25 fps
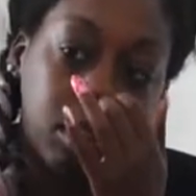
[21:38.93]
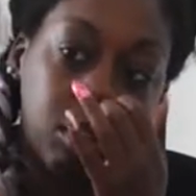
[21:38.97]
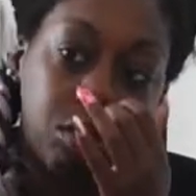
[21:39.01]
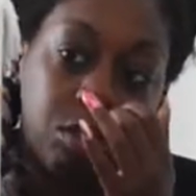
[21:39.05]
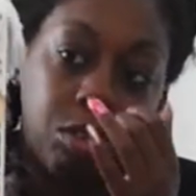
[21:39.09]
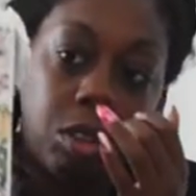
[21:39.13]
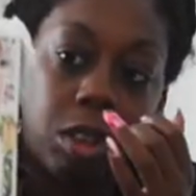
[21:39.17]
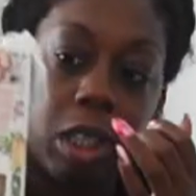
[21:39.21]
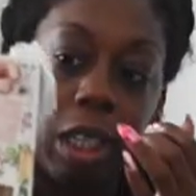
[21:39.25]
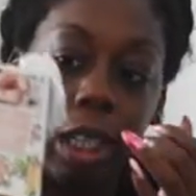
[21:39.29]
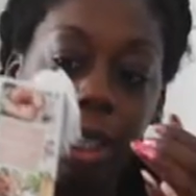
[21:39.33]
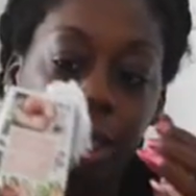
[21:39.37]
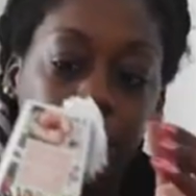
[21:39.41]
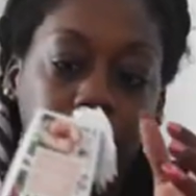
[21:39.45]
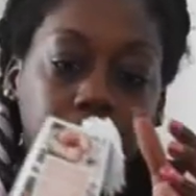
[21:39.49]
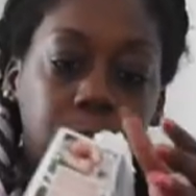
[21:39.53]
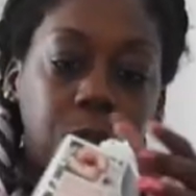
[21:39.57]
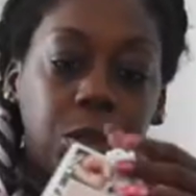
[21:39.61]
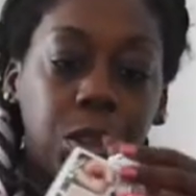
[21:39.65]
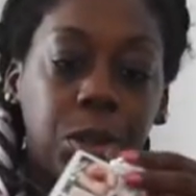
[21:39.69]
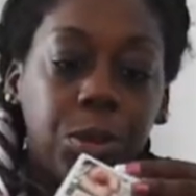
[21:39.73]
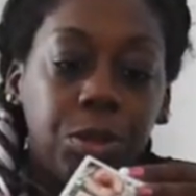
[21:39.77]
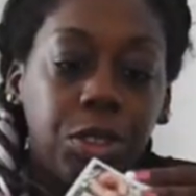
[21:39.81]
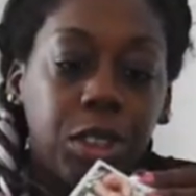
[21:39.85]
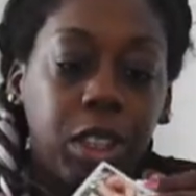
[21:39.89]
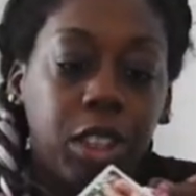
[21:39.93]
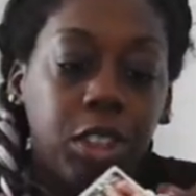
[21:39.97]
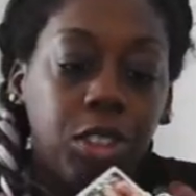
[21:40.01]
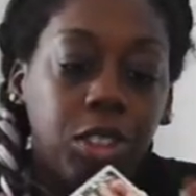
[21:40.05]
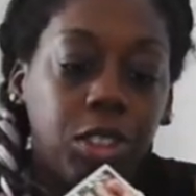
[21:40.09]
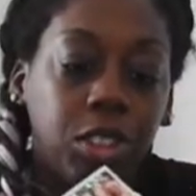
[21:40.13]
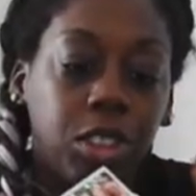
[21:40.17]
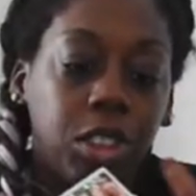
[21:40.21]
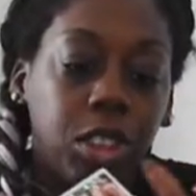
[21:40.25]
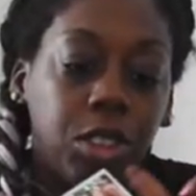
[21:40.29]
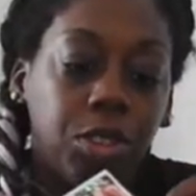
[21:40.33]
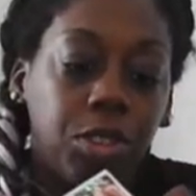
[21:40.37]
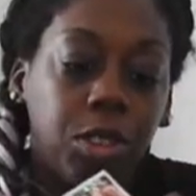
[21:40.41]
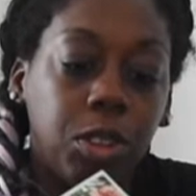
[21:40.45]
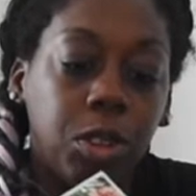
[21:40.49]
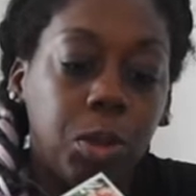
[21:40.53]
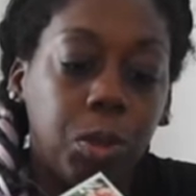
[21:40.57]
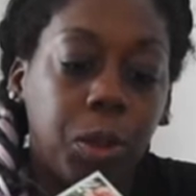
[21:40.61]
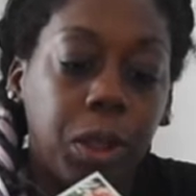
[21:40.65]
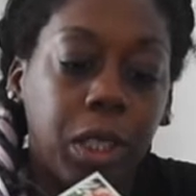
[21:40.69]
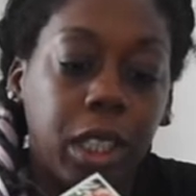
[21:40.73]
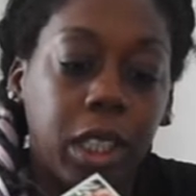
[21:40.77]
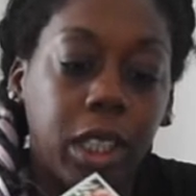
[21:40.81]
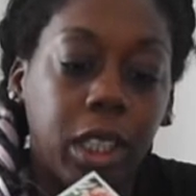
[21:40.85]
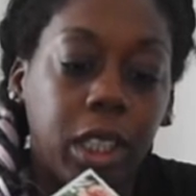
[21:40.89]
room fresheners for
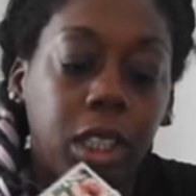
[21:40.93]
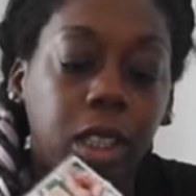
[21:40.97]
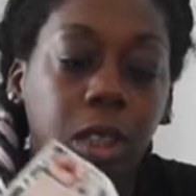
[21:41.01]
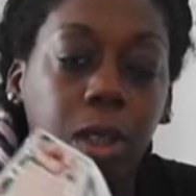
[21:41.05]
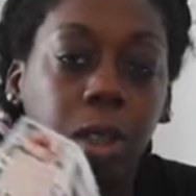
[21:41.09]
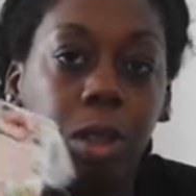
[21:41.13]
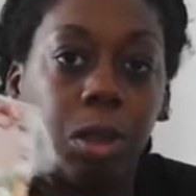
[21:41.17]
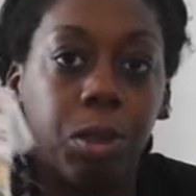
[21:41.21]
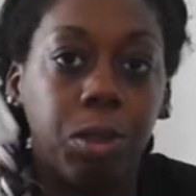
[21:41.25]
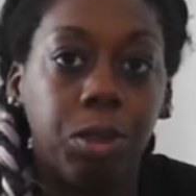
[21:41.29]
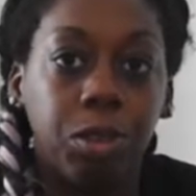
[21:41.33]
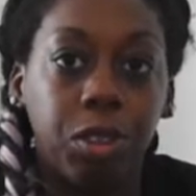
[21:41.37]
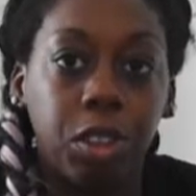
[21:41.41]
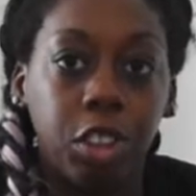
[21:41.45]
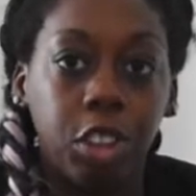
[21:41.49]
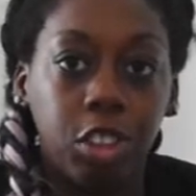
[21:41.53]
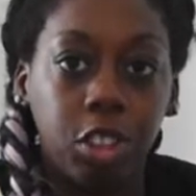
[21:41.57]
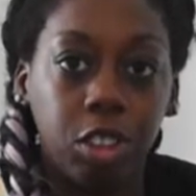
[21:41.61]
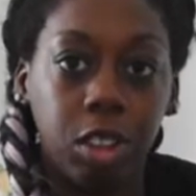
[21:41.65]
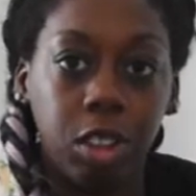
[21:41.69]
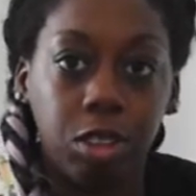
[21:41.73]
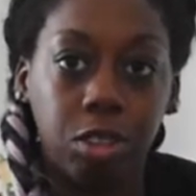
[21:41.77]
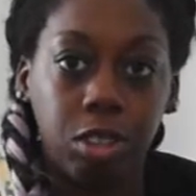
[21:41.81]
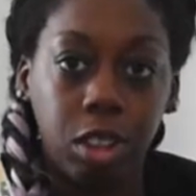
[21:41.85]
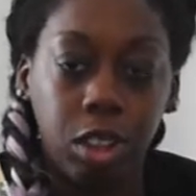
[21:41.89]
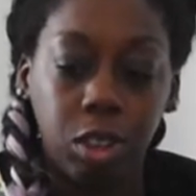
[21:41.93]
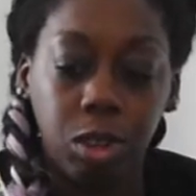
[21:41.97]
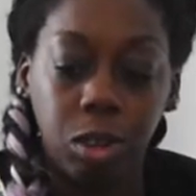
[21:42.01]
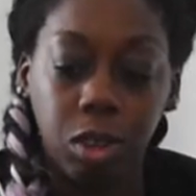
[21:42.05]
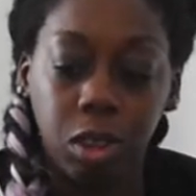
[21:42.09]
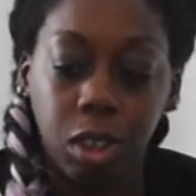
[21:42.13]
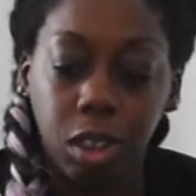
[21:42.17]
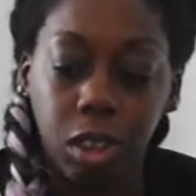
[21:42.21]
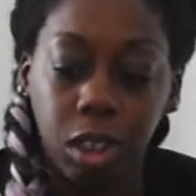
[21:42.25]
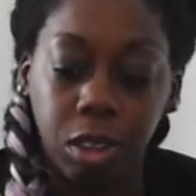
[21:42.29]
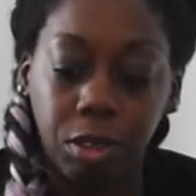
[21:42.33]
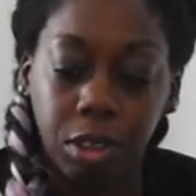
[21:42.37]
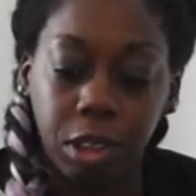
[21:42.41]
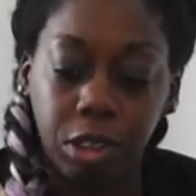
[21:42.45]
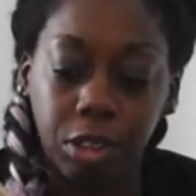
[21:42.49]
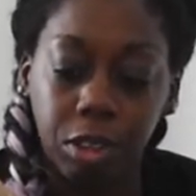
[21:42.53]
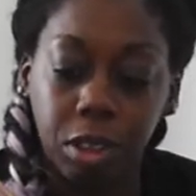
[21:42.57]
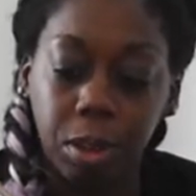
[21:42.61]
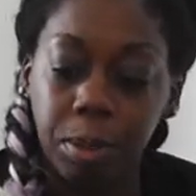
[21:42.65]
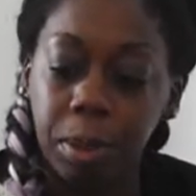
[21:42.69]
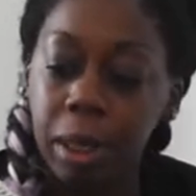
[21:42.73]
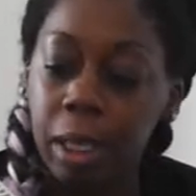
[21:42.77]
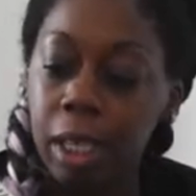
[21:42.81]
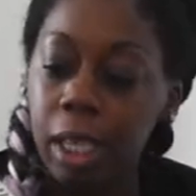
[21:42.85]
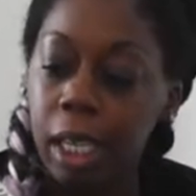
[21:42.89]
when I officially redo the living
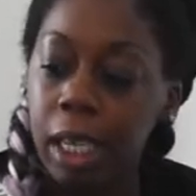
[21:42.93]
room.